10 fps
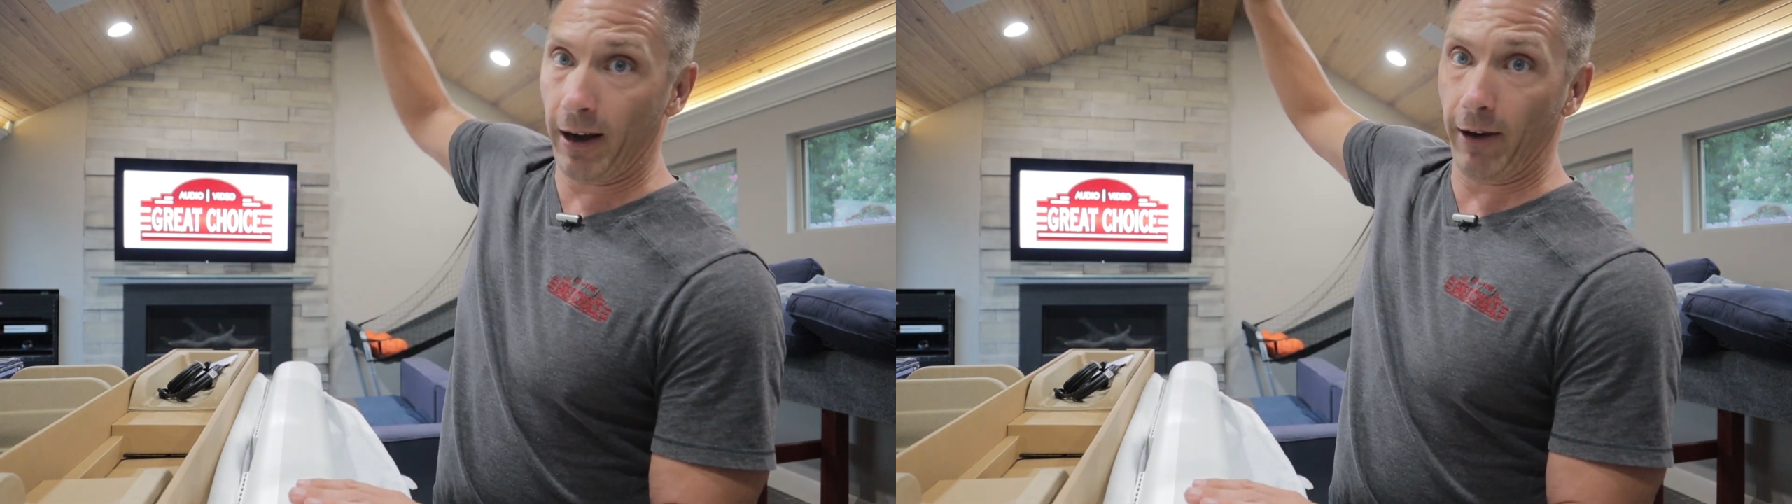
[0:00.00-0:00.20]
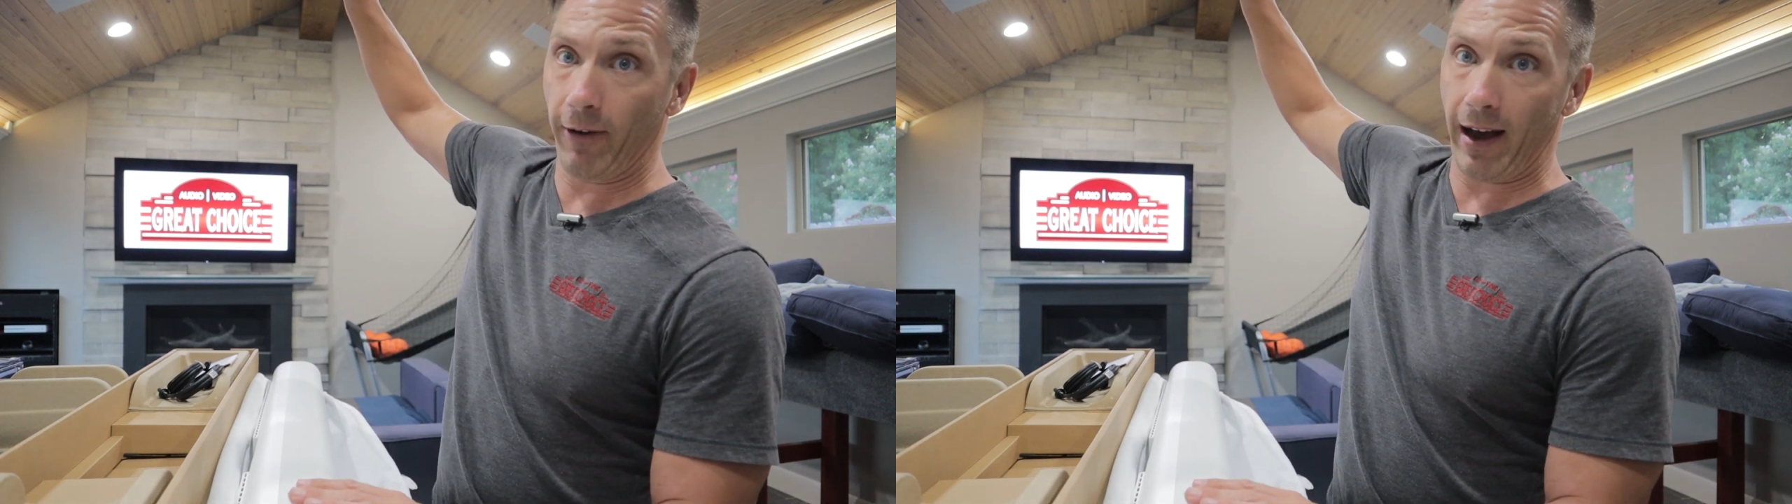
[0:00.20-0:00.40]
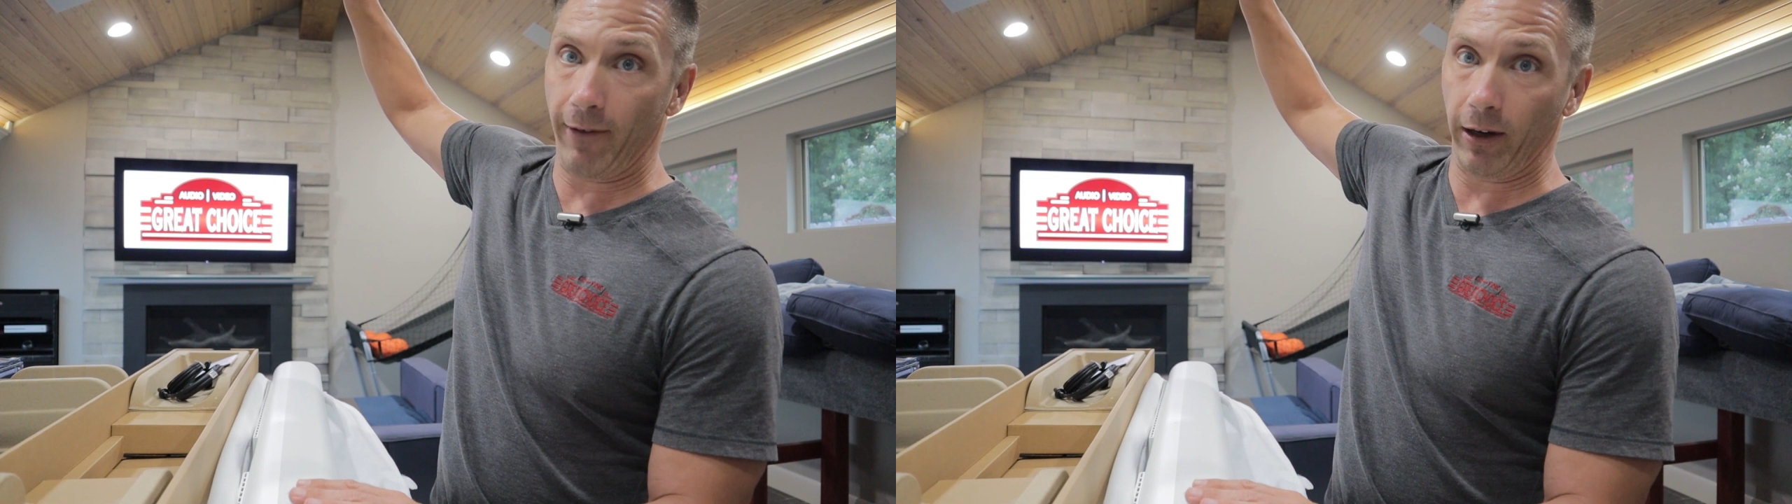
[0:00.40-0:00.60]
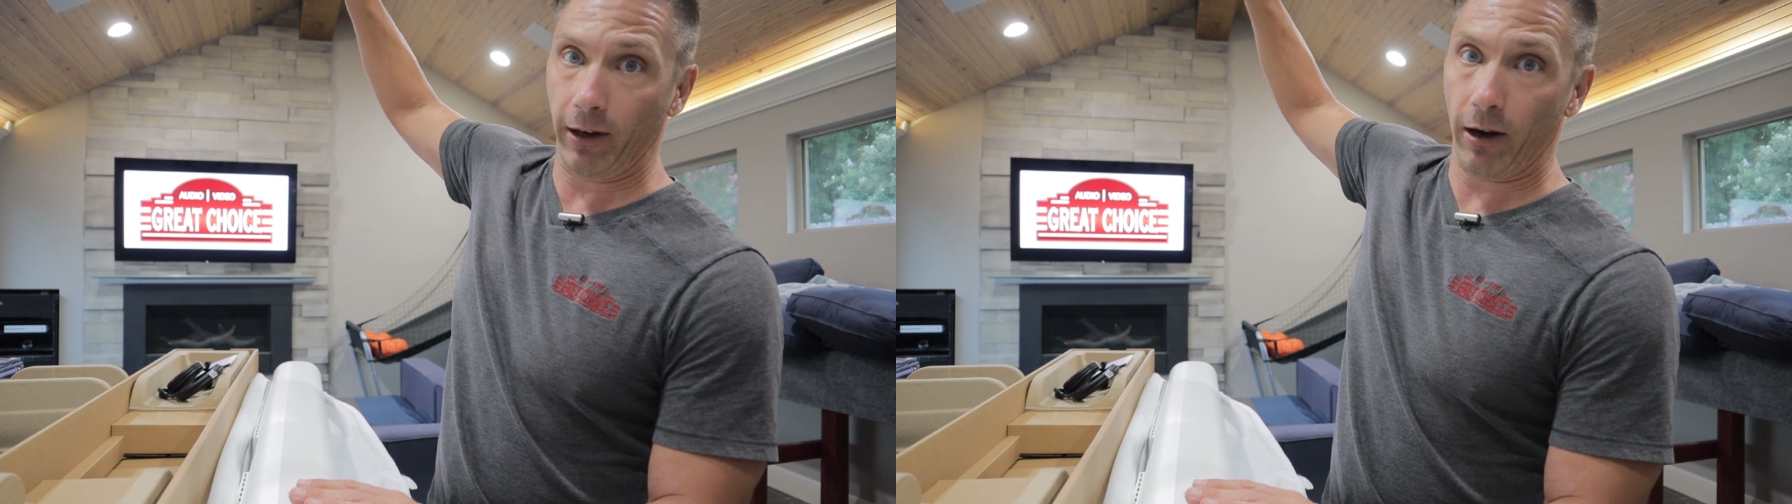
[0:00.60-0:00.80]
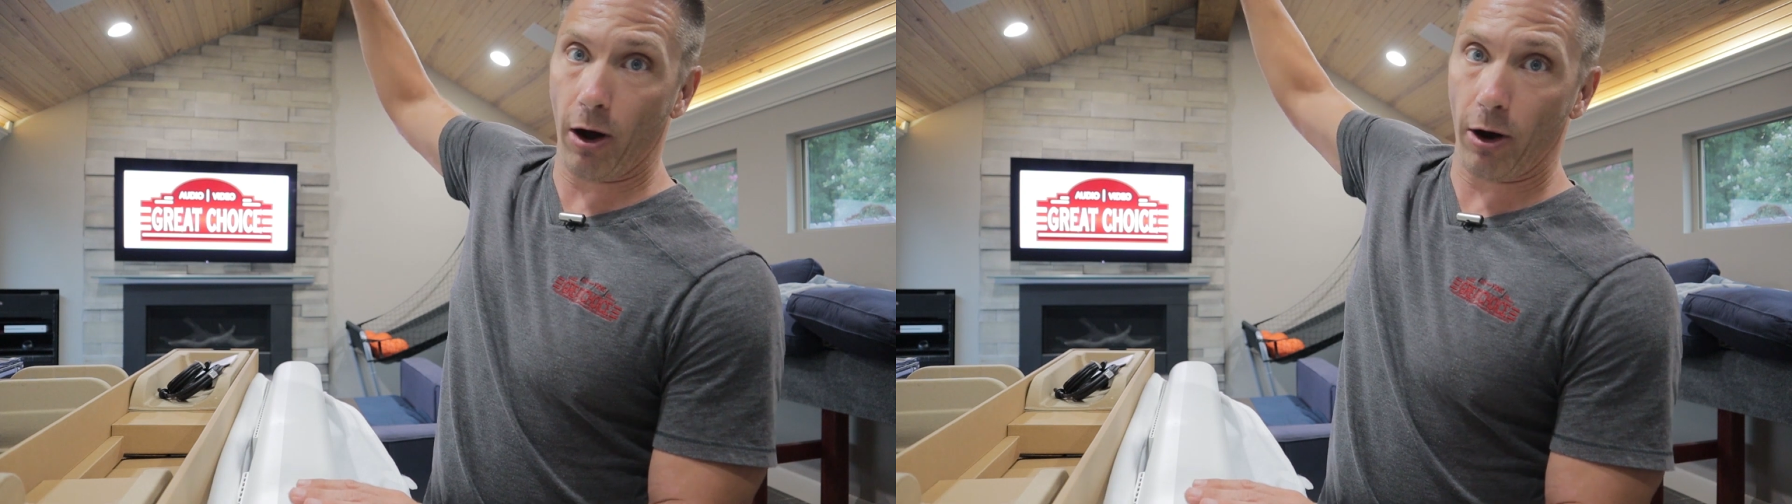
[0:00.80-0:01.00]
of
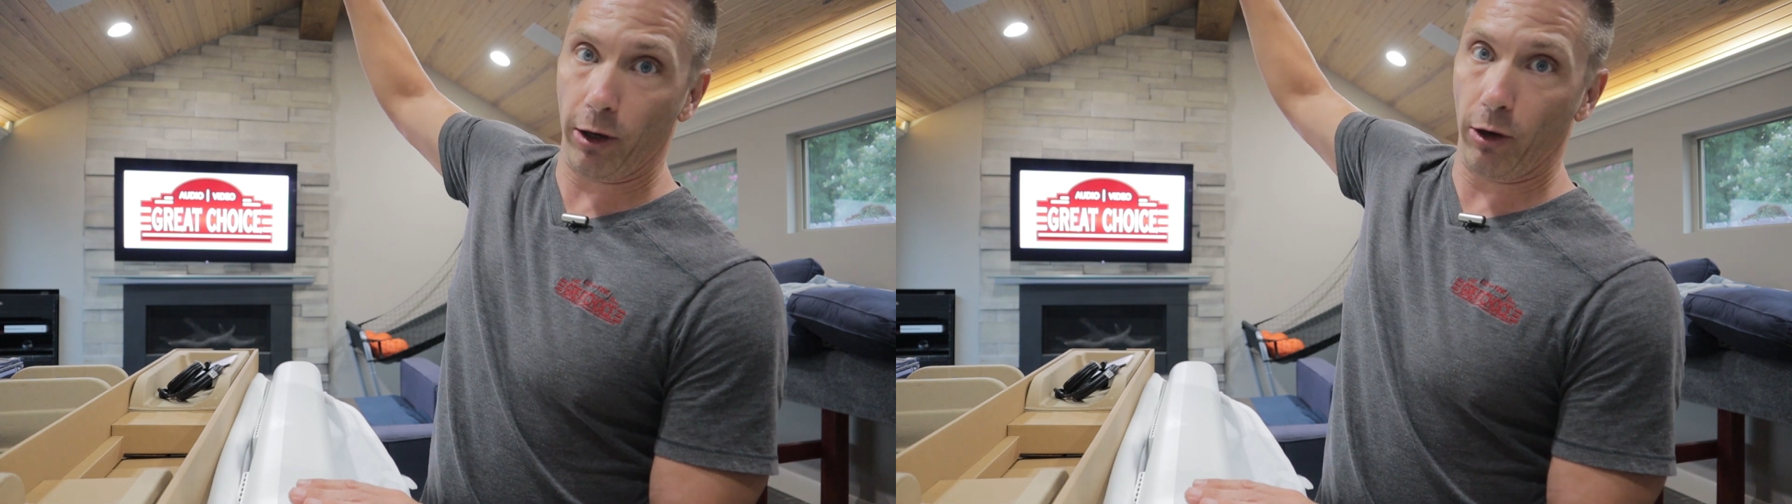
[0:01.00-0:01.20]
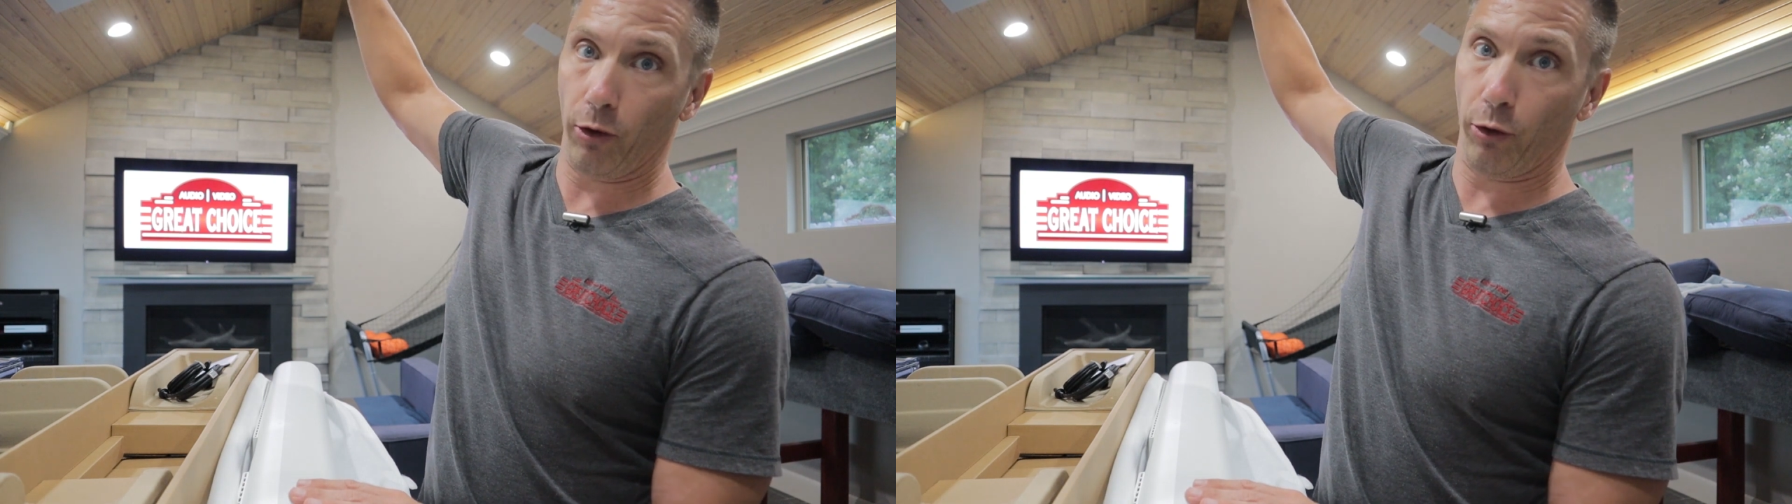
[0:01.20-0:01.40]
having audio